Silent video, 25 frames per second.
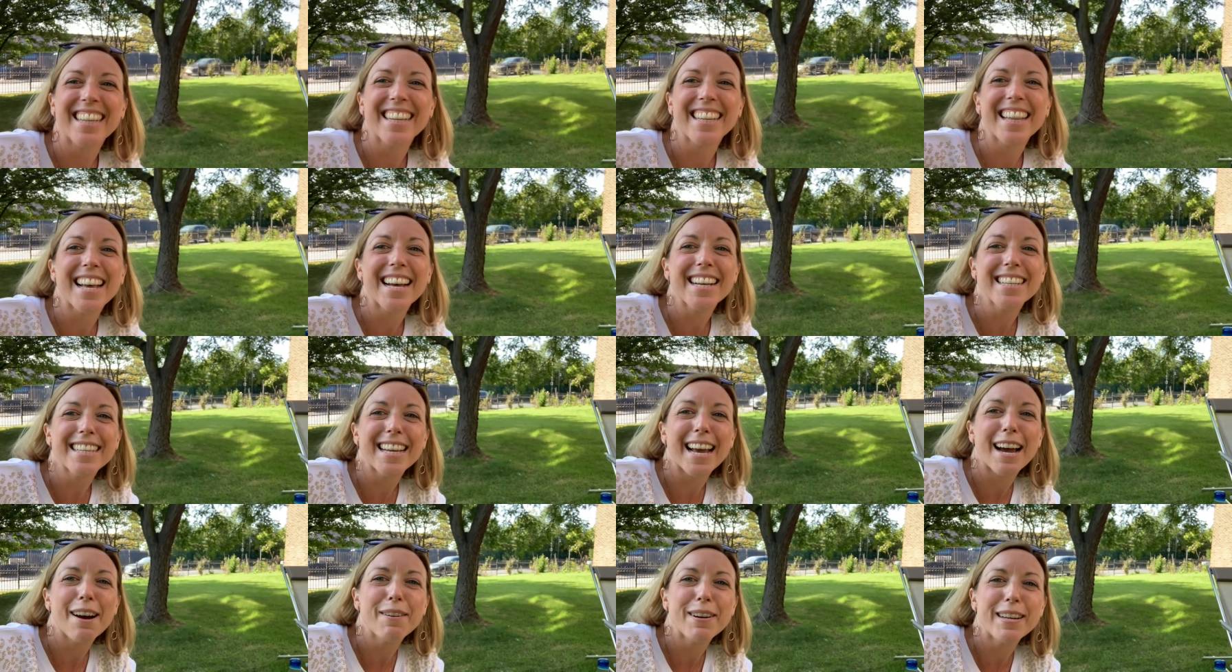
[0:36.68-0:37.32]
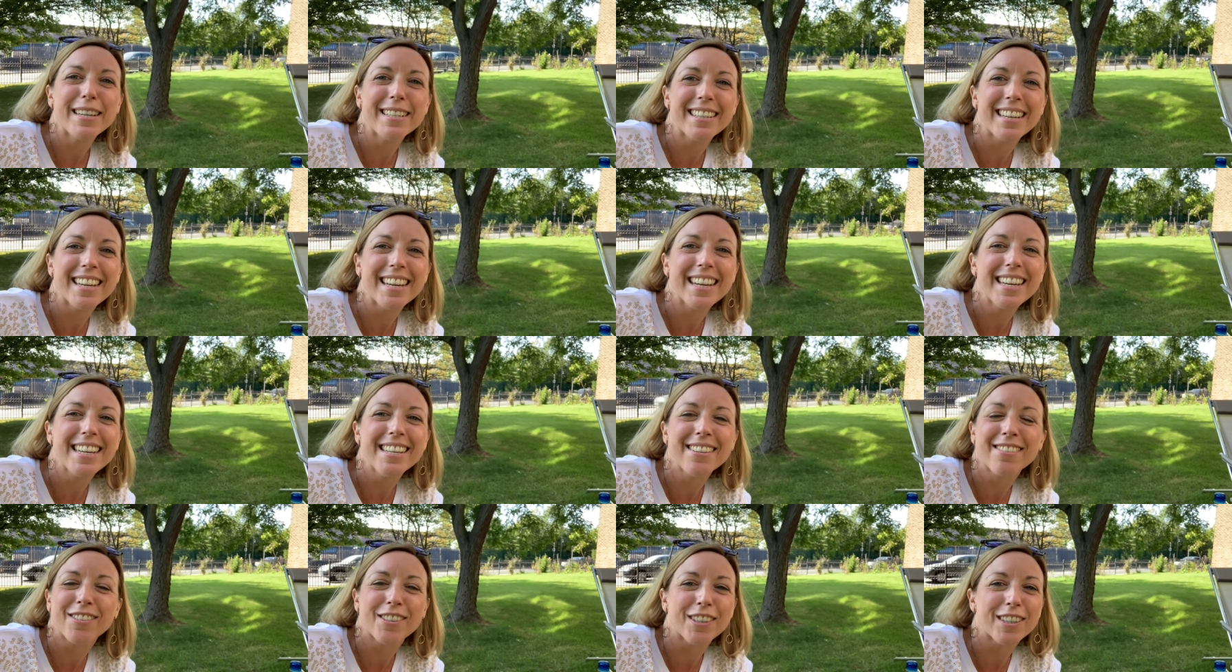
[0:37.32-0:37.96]
that's how easy
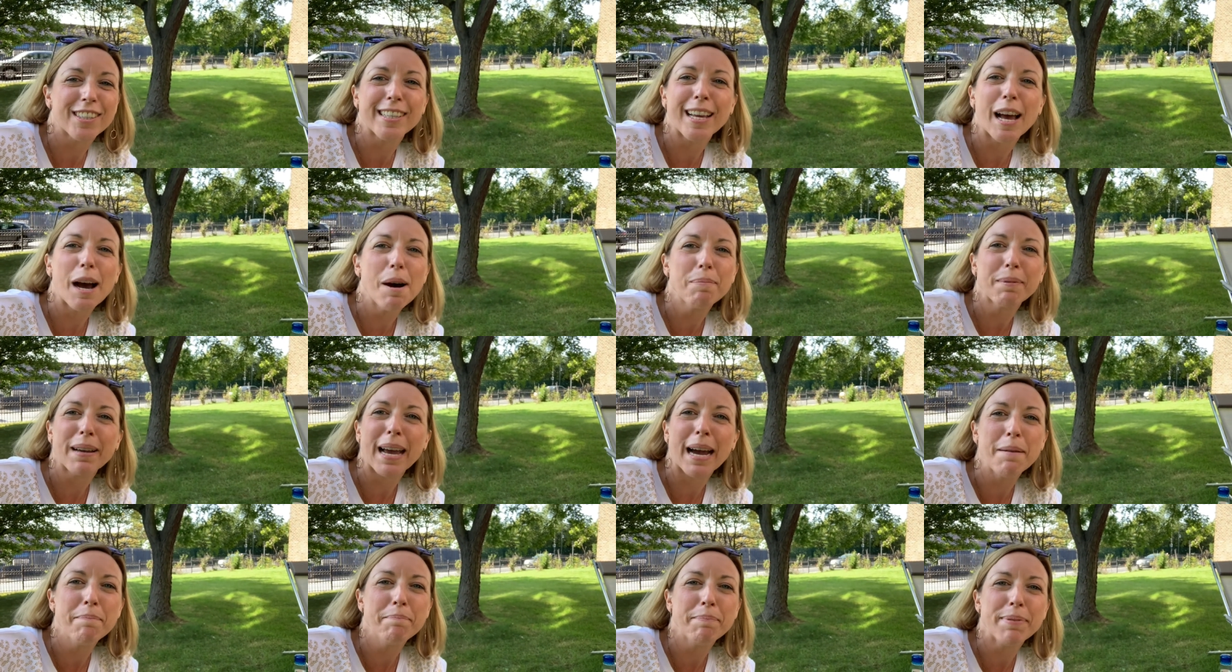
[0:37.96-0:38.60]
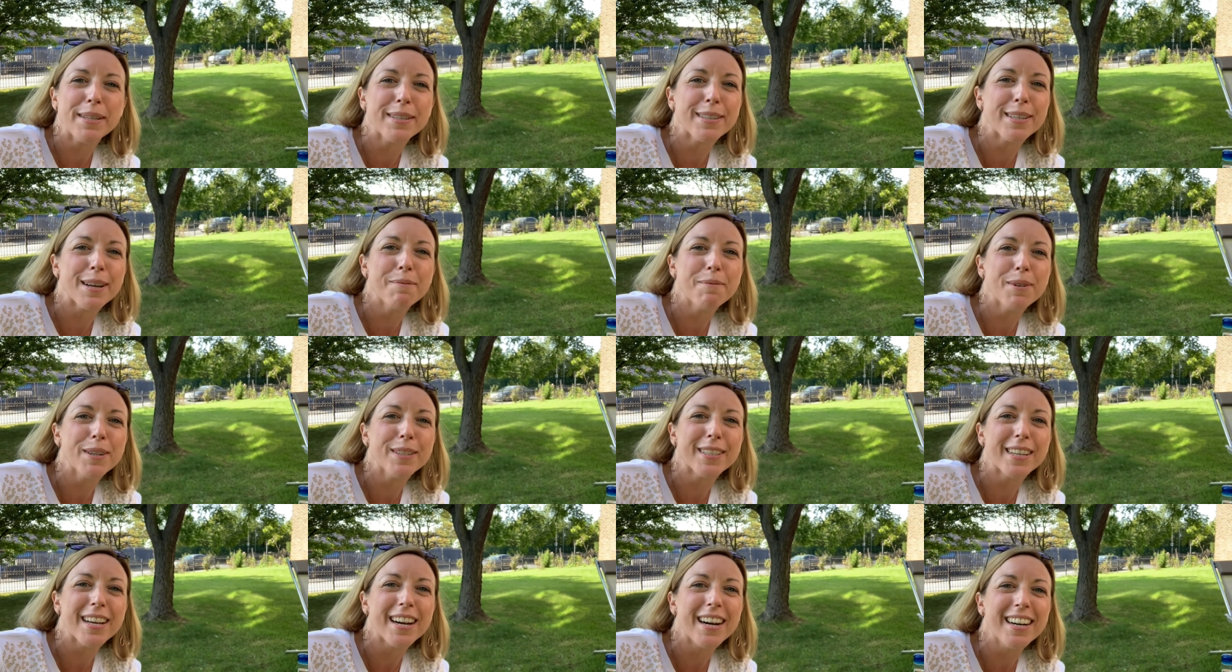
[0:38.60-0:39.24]
it is, just set up camp in
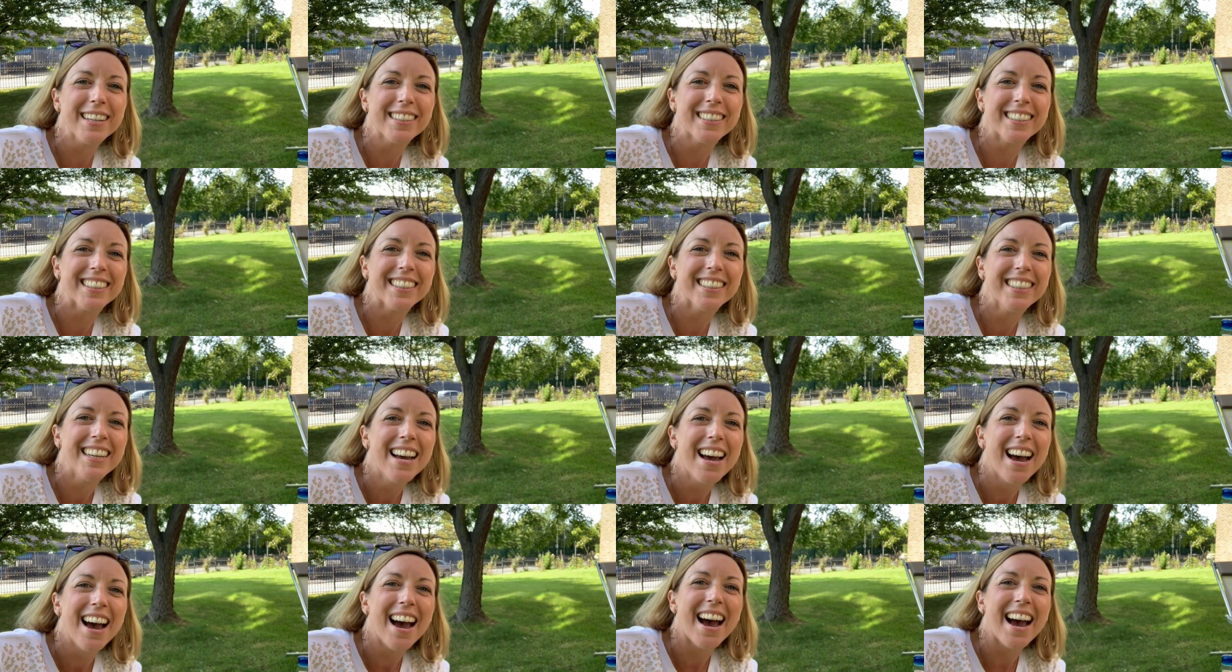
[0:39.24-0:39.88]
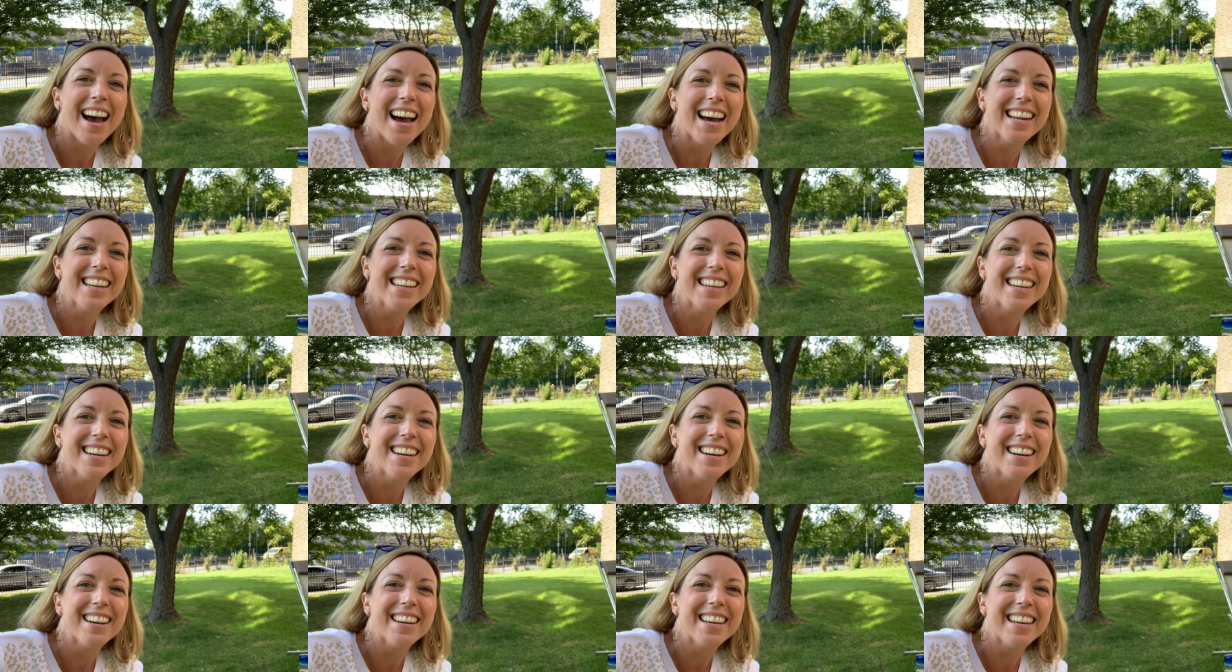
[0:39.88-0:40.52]
someone's garden and
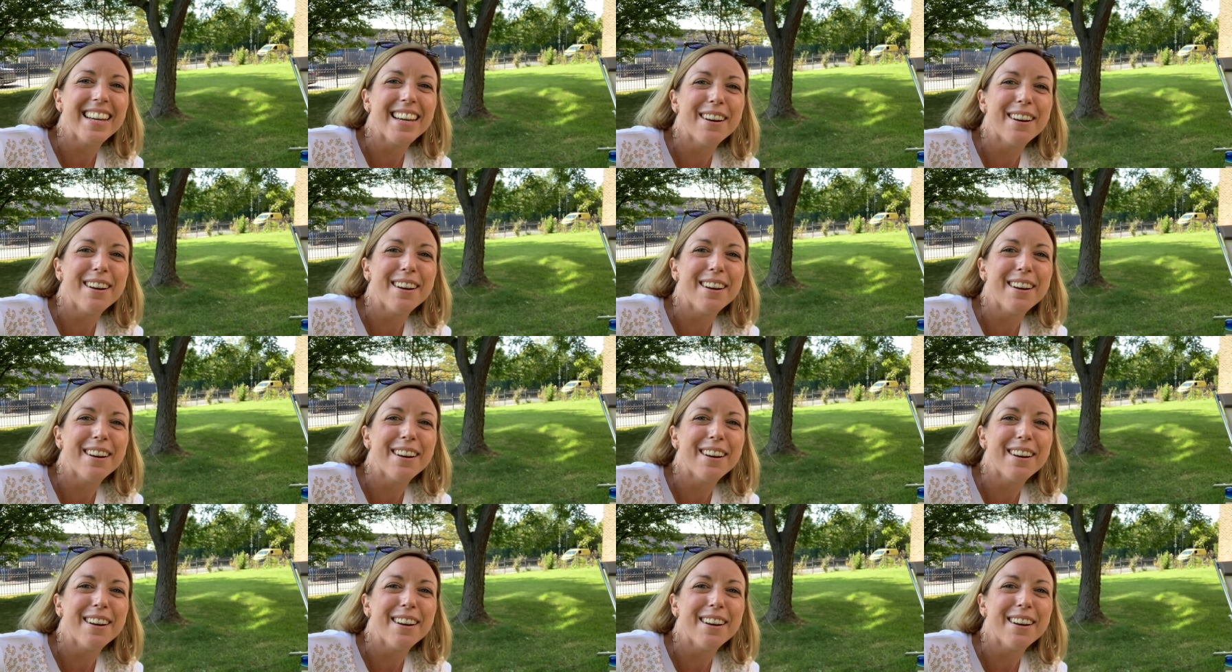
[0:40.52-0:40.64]
uh,